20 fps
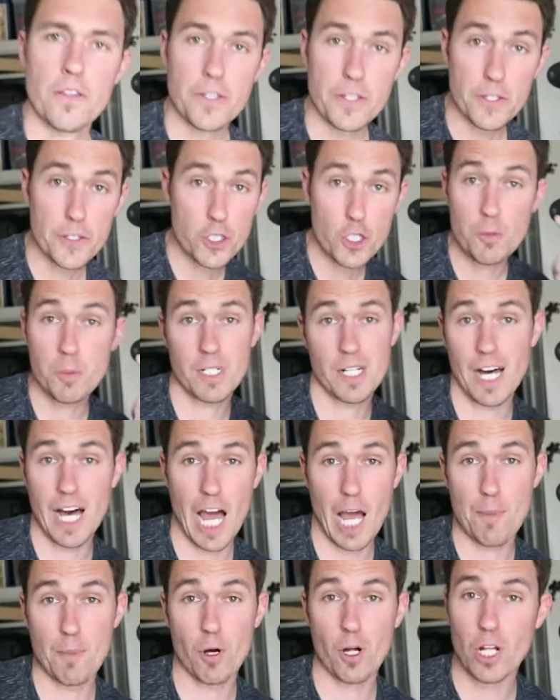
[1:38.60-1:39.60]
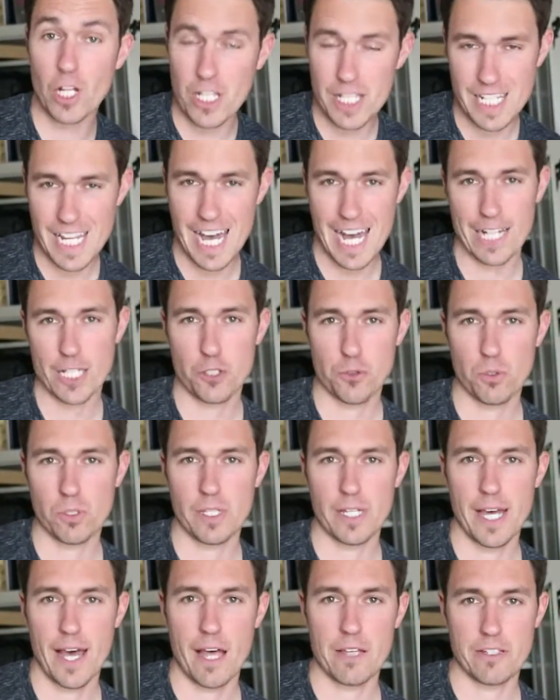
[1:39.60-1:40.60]
The human eyeball
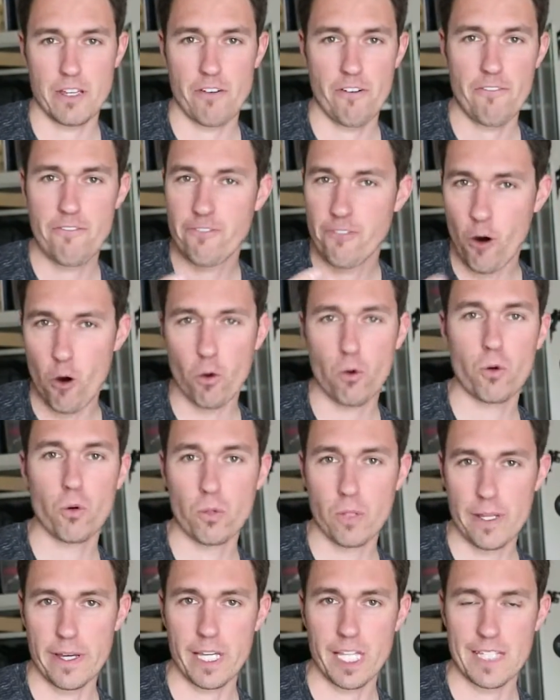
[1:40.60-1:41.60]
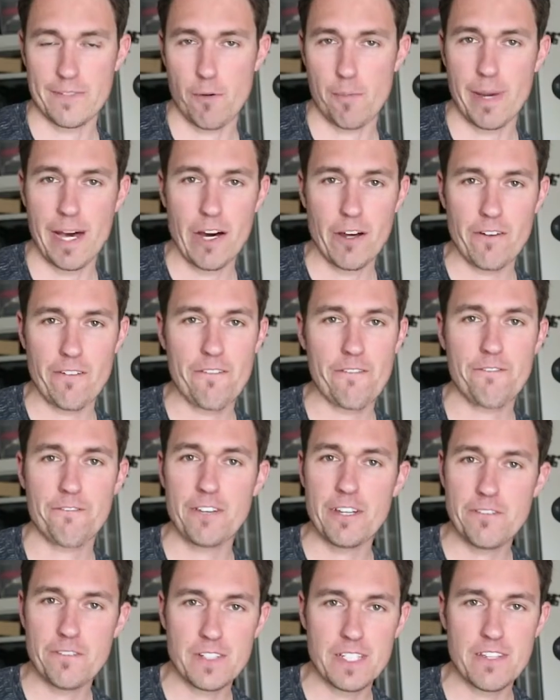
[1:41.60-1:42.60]
naturally has a focal length of about
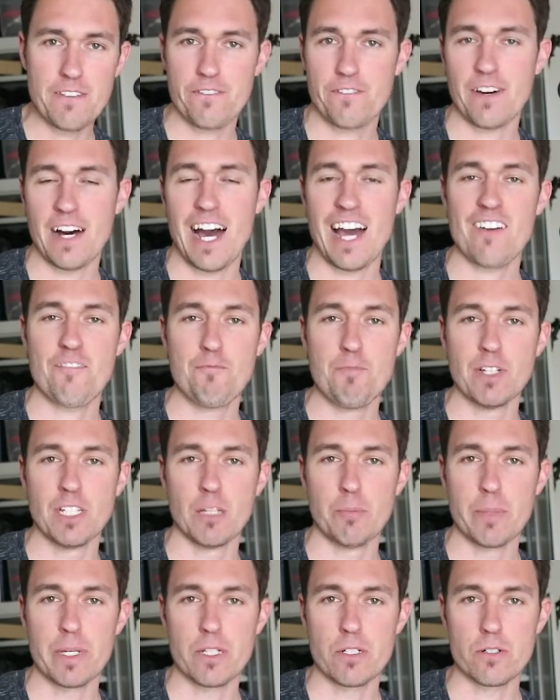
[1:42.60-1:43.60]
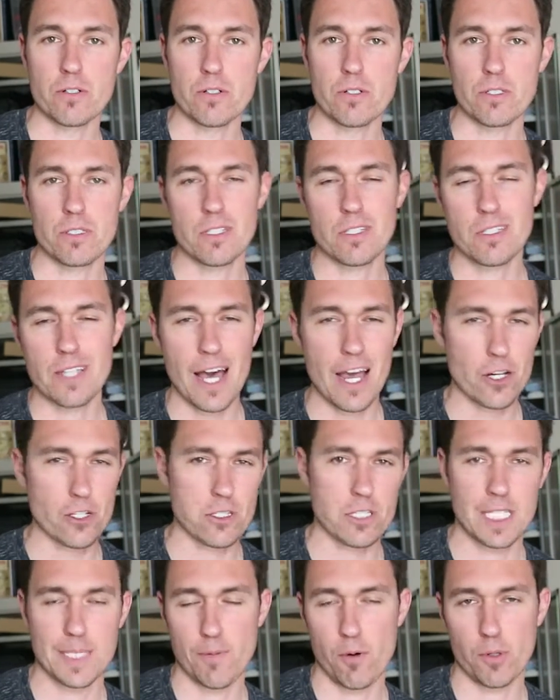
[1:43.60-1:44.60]
55 millimeters. It's
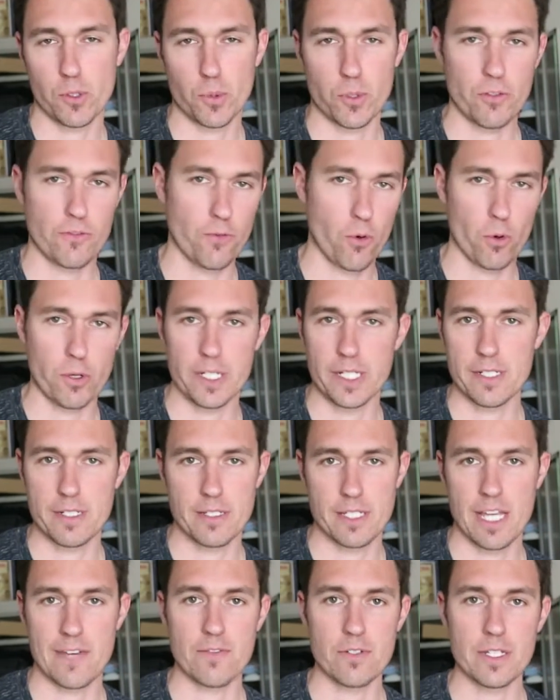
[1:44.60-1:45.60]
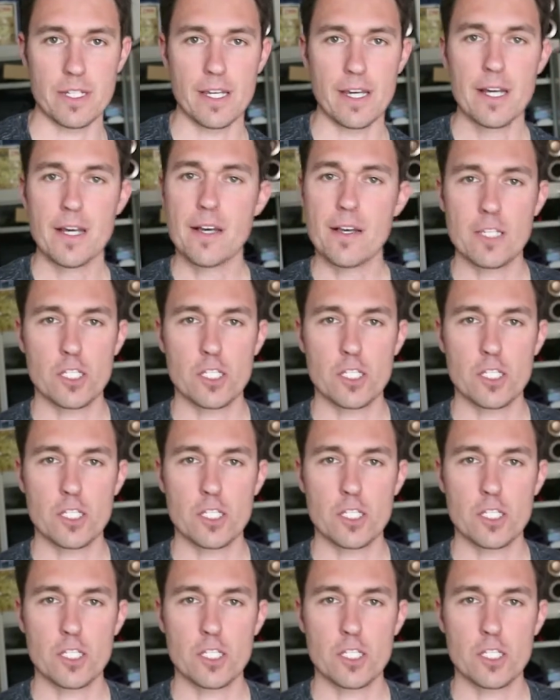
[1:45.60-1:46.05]
actually somewhere between 40 and 70.